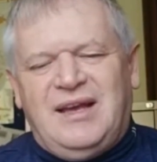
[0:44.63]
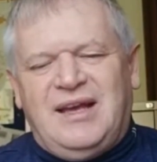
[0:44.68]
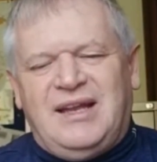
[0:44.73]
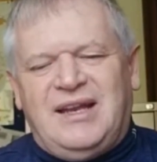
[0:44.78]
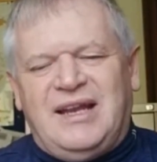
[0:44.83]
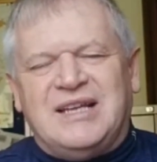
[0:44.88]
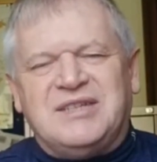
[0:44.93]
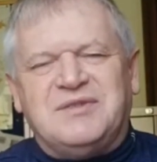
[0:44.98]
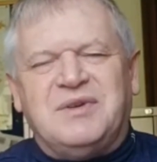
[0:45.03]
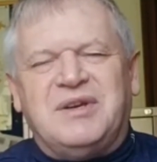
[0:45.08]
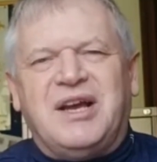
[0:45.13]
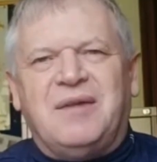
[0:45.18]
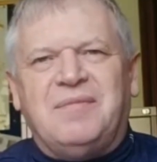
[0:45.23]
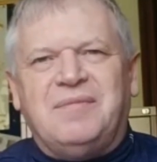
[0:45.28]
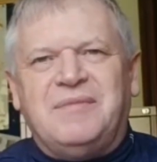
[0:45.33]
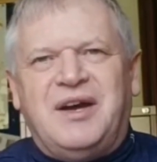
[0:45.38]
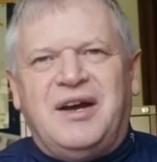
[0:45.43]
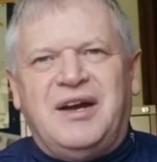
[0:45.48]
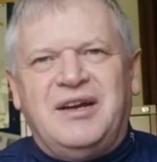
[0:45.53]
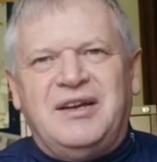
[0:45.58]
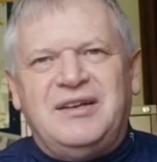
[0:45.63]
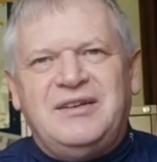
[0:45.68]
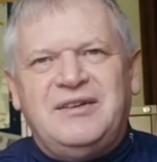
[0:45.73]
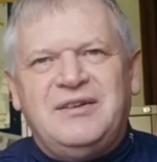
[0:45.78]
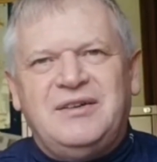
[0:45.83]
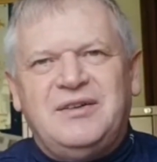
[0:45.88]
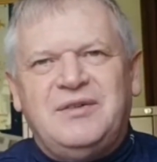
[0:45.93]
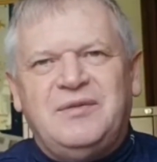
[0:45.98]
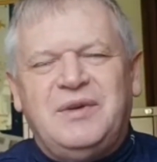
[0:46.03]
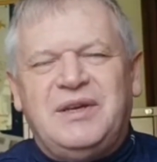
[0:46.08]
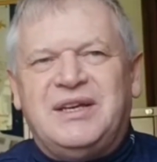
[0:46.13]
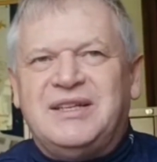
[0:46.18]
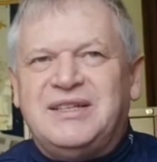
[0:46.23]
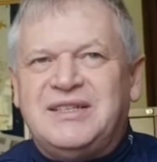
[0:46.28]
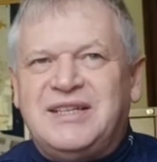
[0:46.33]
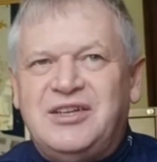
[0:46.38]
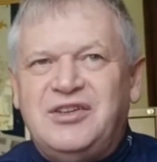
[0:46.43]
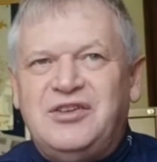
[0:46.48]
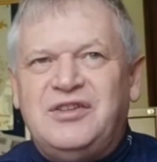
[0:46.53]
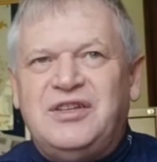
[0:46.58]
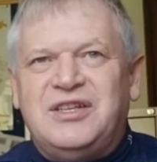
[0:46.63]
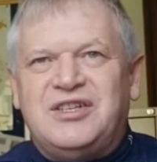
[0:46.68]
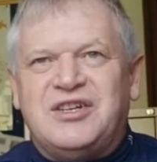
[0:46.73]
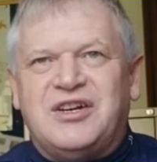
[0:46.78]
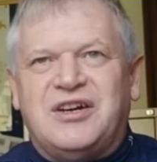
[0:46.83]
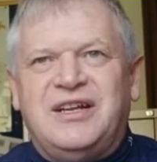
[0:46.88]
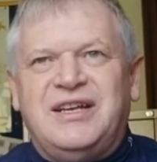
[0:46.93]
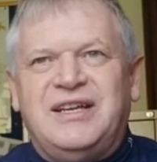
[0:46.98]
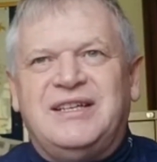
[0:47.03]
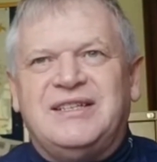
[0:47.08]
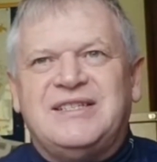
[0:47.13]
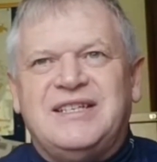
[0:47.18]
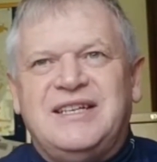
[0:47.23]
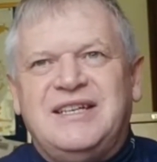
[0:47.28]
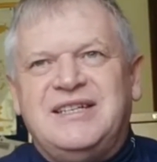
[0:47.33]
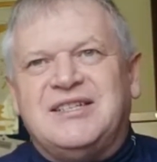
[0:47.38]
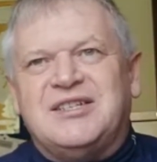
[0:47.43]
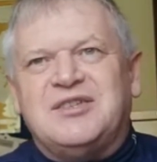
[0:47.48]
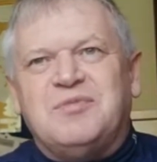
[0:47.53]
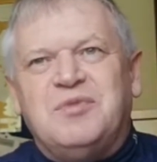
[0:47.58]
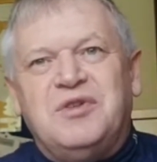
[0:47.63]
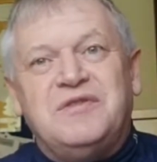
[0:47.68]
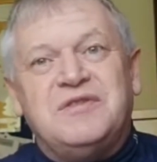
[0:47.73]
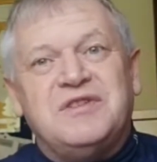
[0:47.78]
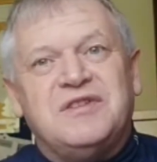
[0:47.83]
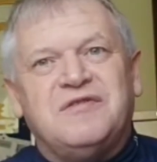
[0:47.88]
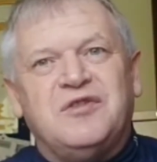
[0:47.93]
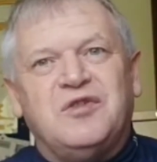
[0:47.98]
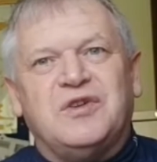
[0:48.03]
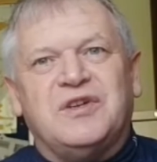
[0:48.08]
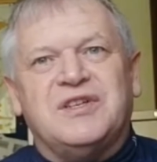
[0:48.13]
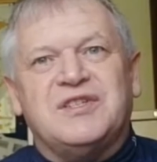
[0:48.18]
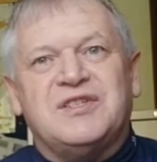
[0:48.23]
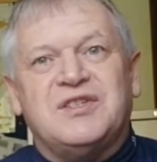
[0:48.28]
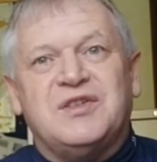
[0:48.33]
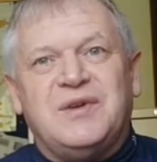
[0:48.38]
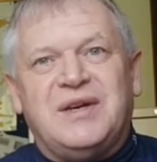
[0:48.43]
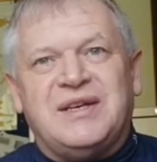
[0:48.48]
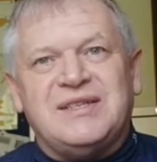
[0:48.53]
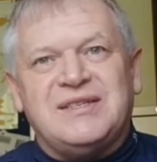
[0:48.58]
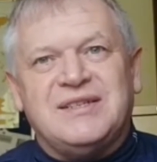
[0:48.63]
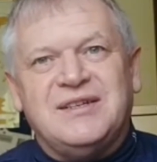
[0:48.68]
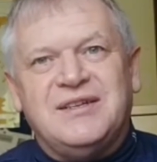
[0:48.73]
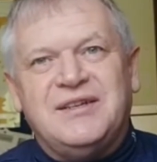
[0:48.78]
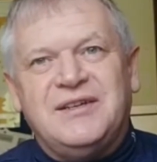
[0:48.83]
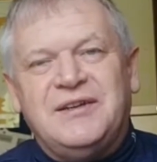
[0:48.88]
And as we come now, we continue the journey as Jesus moves the focus to us.